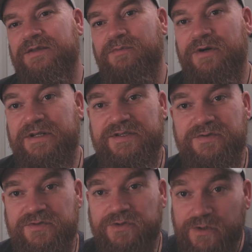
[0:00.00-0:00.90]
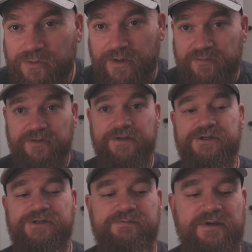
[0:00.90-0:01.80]
the merits of doing a whip
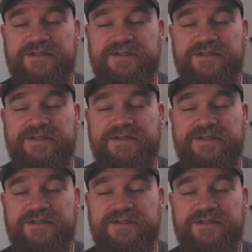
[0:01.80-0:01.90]
finish.